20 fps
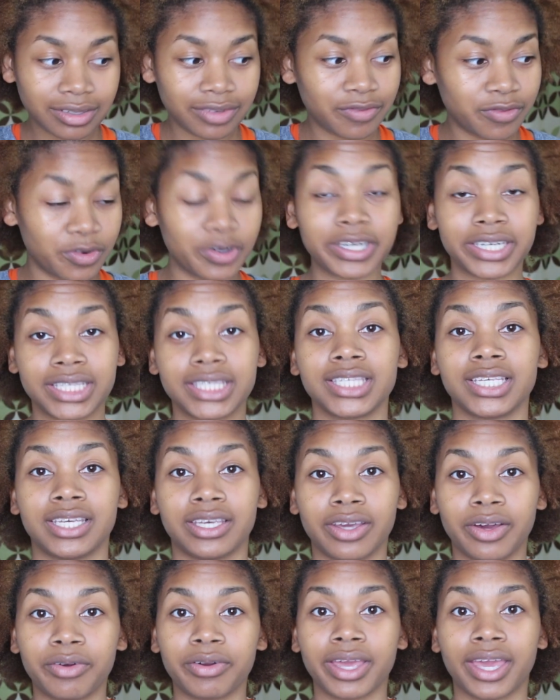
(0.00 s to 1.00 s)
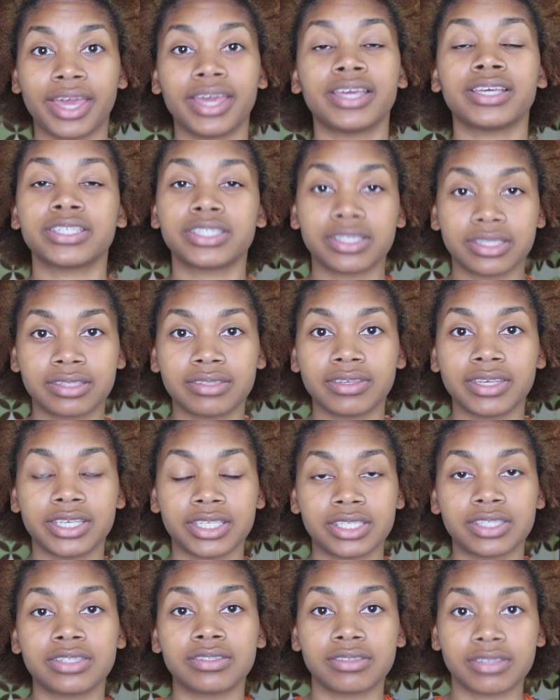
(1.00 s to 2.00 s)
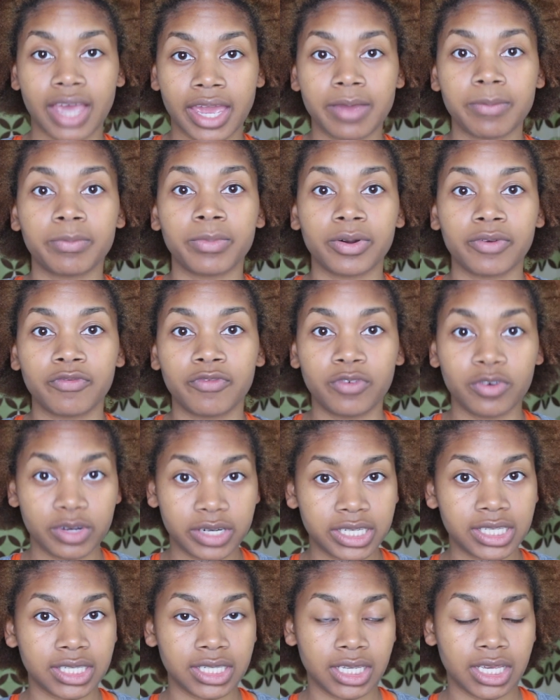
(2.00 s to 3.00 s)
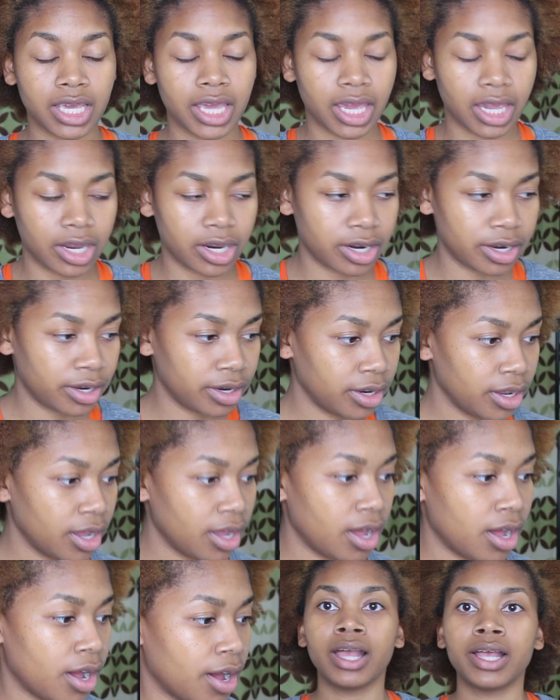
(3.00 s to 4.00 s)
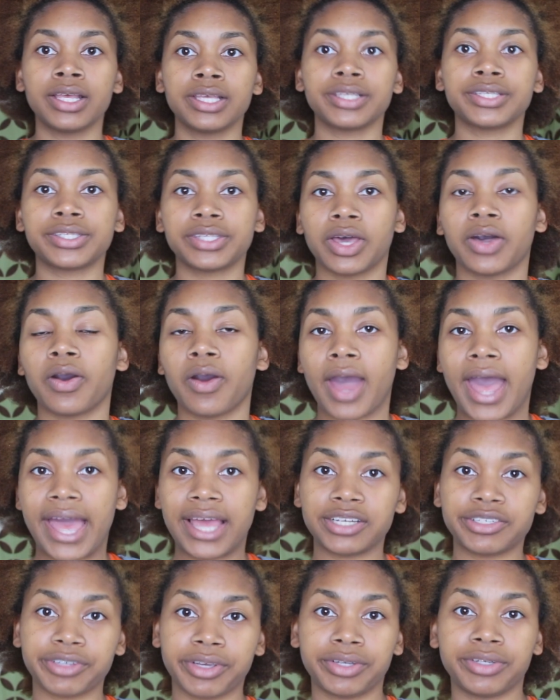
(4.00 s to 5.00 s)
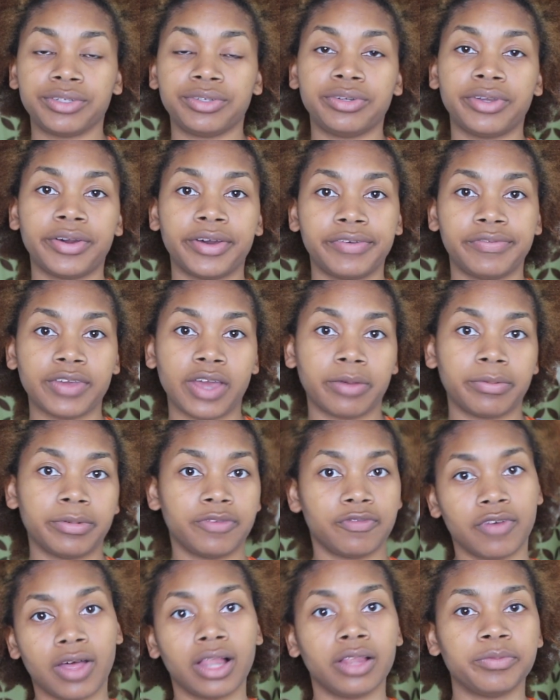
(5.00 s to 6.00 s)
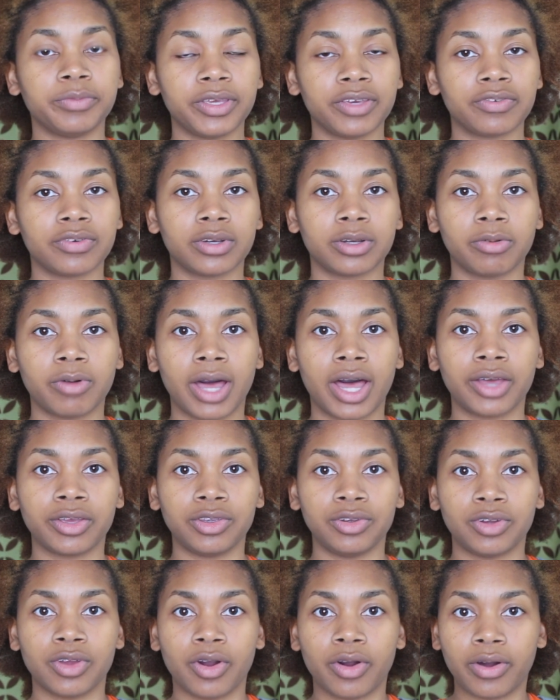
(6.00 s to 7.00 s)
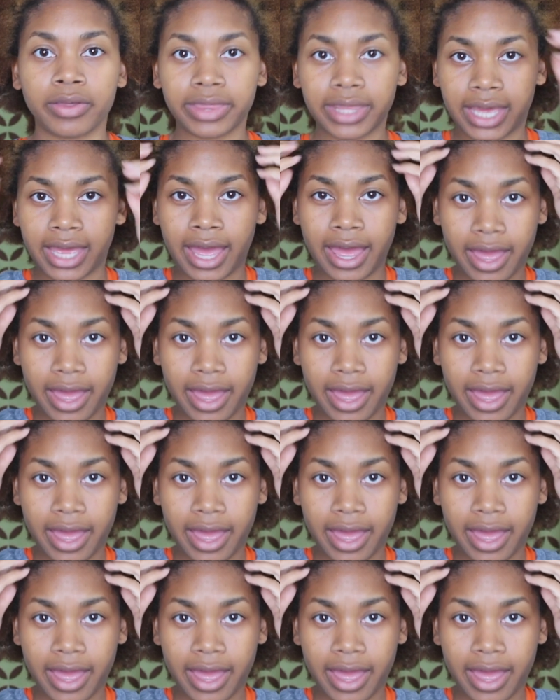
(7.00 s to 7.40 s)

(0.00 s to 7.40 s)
4C, okay? It's type 4C hair. So as y'all do know, if y'all been following me for a while, you know that